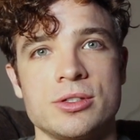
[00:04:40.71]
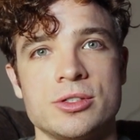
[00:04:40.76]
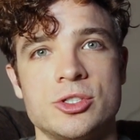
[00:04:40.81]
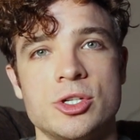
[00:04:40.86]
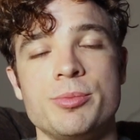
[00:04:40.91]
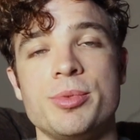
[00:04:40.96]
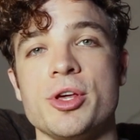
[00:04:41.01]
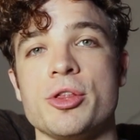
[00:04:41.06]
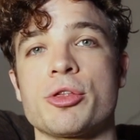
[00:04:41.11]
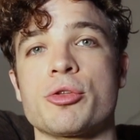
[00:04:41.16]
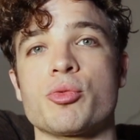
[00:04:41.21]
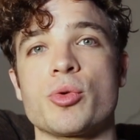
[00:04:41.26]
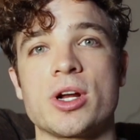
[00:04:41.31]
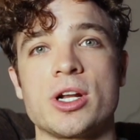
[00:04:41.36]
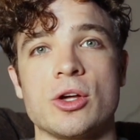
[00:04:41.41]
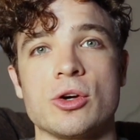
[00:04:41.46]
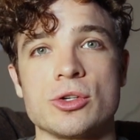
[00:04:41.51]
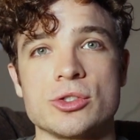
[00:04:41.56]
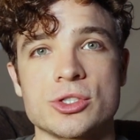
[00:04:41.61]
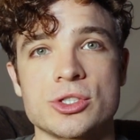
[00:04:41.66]
to be
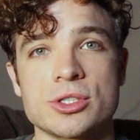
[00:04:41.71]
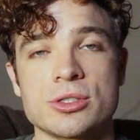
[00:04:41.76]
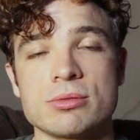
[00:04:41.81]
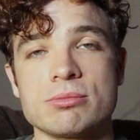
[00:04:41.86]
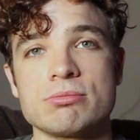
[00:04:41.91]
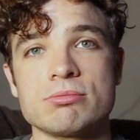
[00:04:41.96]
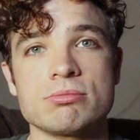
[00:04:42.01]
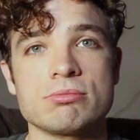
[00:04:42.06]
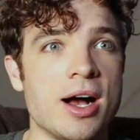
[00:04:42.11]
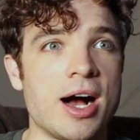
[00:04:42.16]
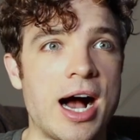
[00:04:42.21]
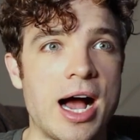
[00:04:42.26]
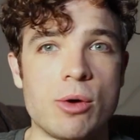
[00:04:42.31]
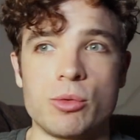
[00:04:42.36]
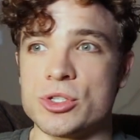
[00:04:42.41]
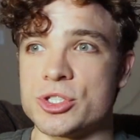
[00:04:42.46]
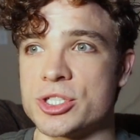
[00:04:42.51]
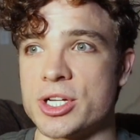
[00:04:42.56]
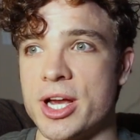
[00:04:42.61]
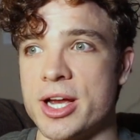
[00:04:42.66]
thrillers? I
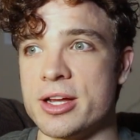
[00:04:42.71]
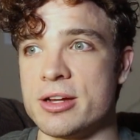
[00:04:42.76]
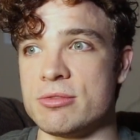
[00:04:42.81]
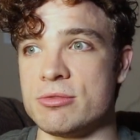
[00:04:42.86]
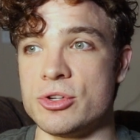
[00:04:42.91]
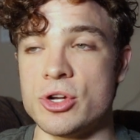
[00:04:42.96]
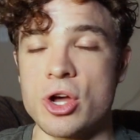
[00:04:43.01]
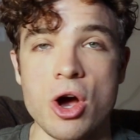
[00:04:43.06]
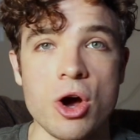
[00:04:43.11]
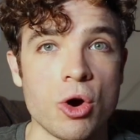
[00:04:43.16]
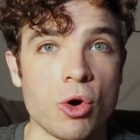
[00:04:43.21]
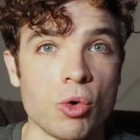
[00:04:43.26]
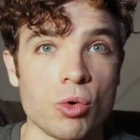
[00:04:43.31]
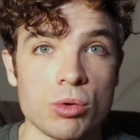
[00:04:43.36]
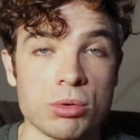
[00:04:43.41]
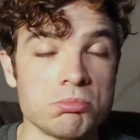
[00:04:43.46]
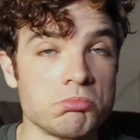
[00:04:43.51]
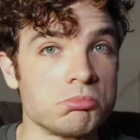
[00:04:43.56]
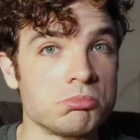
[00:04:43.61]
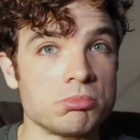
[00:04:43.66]
would say no.
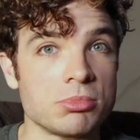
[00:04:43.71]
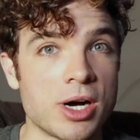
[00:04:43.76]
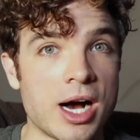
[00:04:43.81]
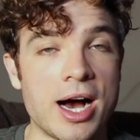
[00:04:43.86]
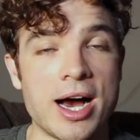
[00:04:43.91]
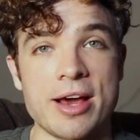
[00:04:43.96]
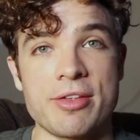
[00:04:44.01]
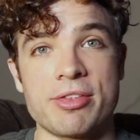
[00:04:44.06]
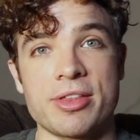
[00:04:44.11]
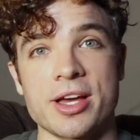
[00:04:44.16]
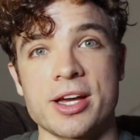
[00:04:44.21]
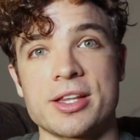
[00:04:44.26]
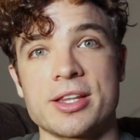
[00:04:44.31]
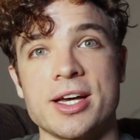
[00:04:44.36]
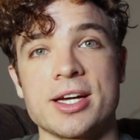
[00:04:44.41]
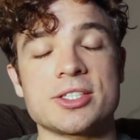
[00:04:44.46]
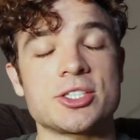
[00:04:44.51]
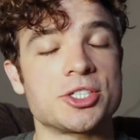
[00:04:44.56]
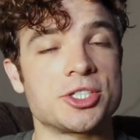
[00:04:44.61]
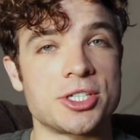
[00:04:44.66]
I think
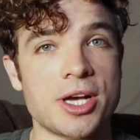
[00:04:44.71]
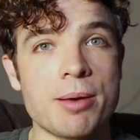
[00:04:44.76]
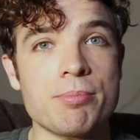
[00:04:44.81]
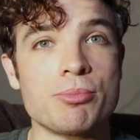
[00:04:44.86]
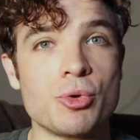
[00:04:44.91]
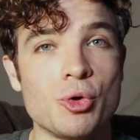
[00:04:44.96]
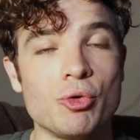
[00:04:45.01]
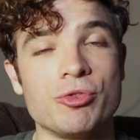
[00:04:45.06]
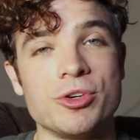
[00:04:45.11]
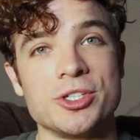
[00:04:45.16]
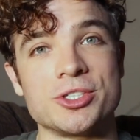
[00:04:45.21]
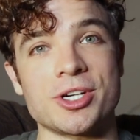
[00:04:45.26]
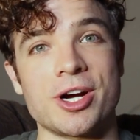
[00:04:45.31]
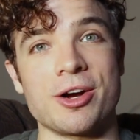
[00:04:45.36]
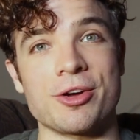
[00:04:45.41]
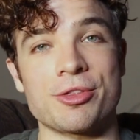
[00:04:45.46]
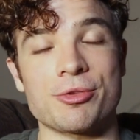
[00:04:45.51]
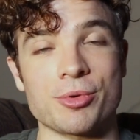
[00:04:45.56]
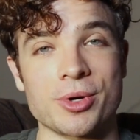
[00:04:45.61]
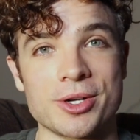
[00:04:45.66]
that some movies
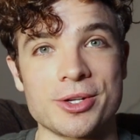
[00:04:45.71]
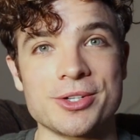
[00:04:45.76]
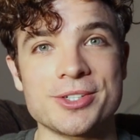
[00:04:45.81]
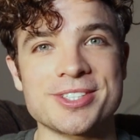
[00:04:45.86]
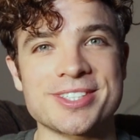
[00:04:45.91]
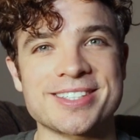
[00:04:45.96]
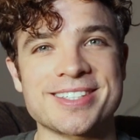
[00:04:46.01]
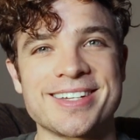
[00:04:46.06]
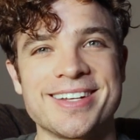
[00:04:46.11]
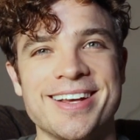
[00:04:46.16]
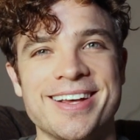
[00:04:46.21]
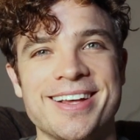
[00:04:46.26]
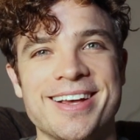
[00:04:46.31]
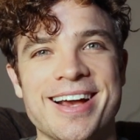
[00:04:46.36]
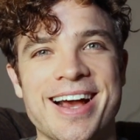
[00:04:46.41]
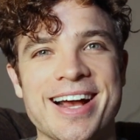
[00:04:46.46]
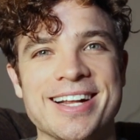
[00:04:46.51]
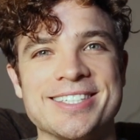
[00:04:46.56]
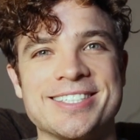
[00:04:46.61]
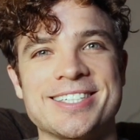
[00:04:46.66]
are thrillers,
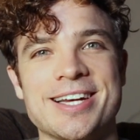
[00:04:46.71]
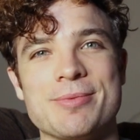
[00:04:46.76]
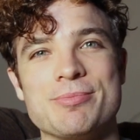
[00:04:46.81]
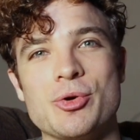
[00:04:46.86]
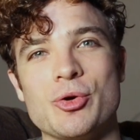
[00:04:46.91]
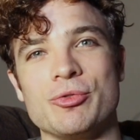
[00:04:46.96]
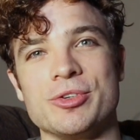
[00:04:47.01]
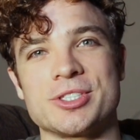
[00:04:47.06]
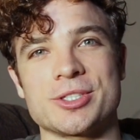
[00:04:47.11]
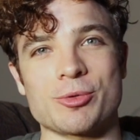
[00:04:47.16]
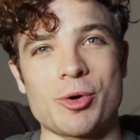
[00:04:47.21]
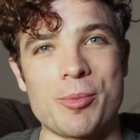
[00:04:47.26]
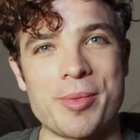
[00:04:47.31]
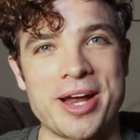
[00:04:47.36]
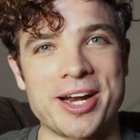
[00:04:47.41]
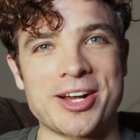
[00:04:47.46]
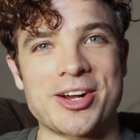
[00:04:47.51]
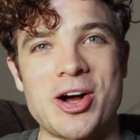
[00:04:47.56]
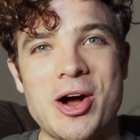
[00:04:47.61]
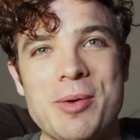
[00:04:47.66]
and some movies are
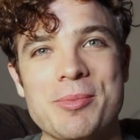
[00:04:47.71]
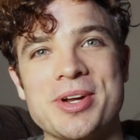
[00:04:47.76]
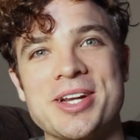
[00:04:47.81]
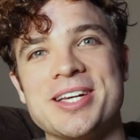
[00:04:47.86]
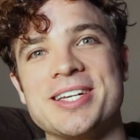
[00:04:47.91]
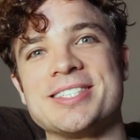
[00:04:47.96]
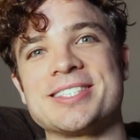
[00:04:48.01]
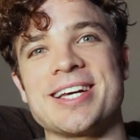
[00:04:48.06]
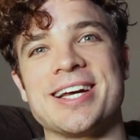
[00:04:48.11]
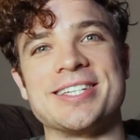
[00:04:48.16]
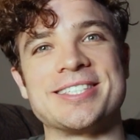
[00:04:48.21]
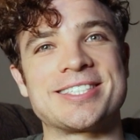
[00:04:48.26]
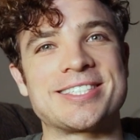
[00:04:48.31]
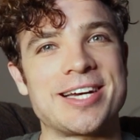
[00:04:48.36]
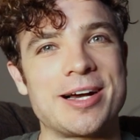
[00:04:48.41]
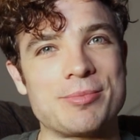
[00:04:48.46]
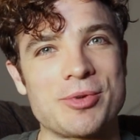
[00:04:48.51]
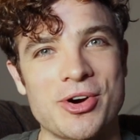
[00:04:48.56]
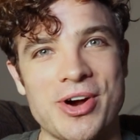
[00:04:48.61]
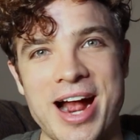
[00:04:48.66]
romantic comedies, and
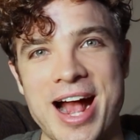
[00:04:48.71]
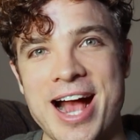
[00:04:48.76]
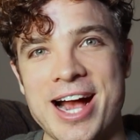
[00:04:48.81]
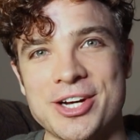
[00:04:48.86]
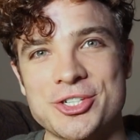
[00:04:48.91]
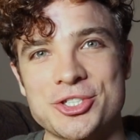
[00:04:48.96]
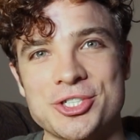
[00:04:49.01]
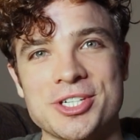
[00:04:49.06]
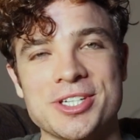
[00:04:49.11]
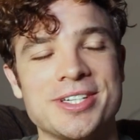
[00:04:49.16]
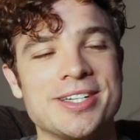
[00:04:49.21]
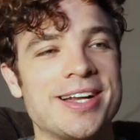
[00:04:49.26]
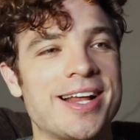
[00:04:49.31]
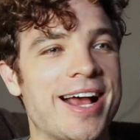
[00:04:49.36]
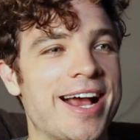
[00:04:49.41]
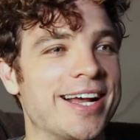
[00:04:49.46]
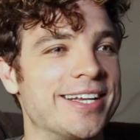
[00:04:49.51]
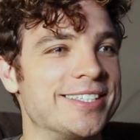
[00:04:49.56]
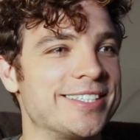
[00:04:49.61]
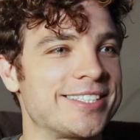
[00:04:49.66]
some are action,
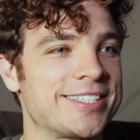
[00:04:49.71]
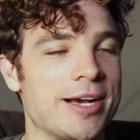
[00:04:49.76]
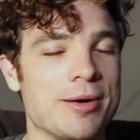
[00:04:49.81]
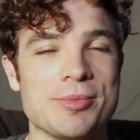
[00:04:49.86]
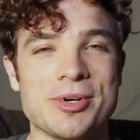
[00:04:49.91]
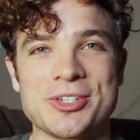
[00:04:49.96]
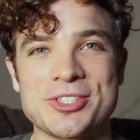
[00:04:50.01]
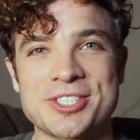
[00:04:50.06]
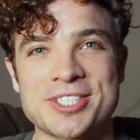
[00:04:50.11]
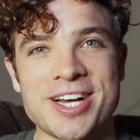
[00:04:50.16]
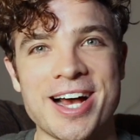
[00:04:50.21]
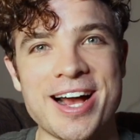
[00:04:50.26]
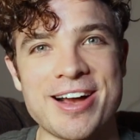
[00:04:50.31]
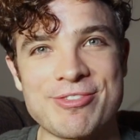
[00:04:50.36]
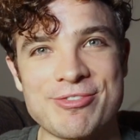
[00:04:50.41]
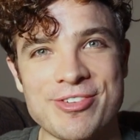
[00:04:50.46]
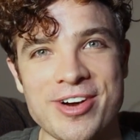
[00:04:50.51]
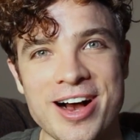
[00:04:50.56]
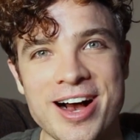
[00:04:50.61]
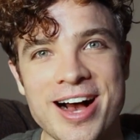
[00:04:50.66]
and some are
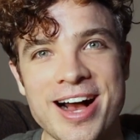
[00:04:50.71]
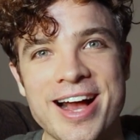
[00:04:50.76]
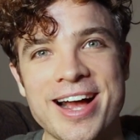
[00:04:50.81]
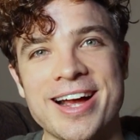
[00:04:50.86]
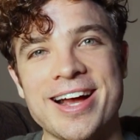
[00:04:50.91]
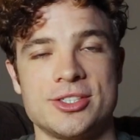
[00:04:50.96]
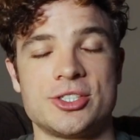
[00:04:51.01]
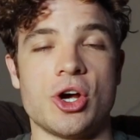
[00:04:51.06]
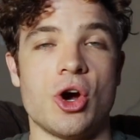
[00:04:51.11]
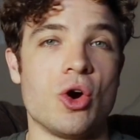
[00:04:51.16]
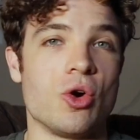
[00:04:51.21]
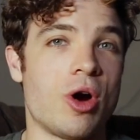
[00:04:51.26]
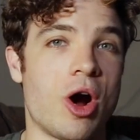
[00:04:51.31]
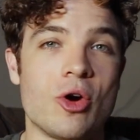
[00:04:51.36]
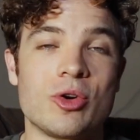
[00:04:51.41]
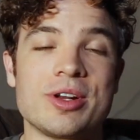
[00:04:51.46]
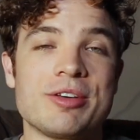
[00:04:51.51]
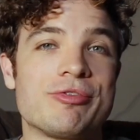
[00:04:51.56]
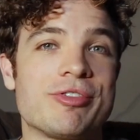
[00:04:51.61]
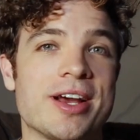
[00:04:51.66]
sci-fi. So
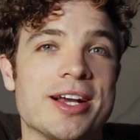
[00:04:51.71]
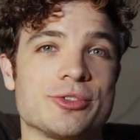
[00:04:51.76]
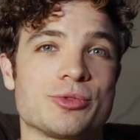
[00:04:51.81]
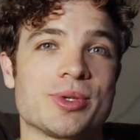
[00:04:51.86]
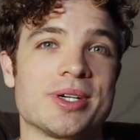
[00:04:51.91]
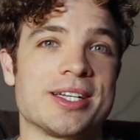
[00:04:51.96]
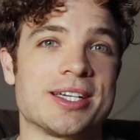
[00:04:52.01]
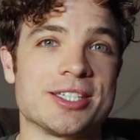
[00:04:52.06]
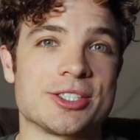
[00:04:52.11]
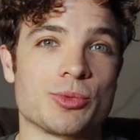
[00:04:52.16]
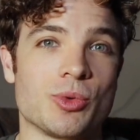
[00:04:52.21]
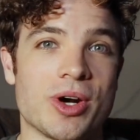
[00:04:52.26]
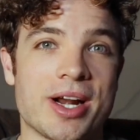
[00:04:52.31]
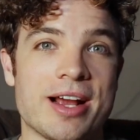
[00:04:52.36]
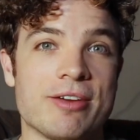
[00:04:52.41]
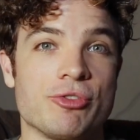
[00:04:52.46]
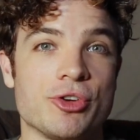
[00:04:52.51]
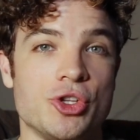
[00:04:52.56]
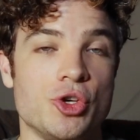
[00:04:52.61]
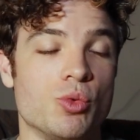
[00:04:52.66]
OnlyFans really is
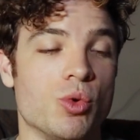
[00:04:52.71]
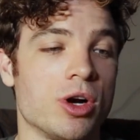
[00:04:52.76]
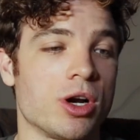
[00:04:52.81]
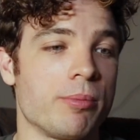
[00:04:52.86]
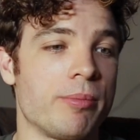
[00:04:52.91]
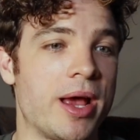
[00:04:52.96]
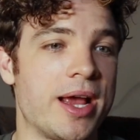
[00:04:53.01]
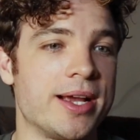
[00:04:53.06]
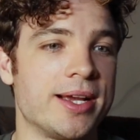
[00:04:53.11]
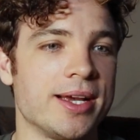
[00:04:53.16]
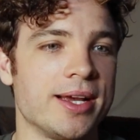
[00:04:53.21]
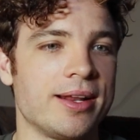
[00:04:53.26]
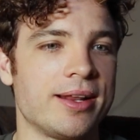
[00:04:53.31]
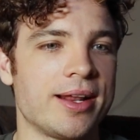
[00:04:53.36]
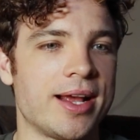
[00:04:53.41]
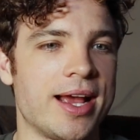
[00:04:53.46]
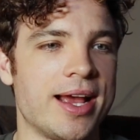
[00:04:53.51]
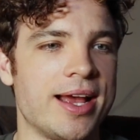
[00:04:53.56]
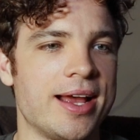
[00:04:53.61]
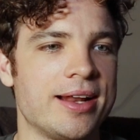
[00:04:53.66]
whatever you want to make it,
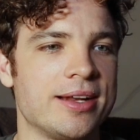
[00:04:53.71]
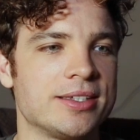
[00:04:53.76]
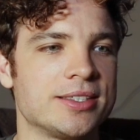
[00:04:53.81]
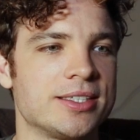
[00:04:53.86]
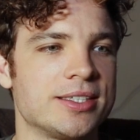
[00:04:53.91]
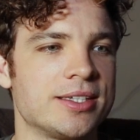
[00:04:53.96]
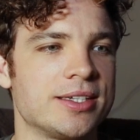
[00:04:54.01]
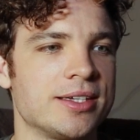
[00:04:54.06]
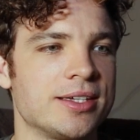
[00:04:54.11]
and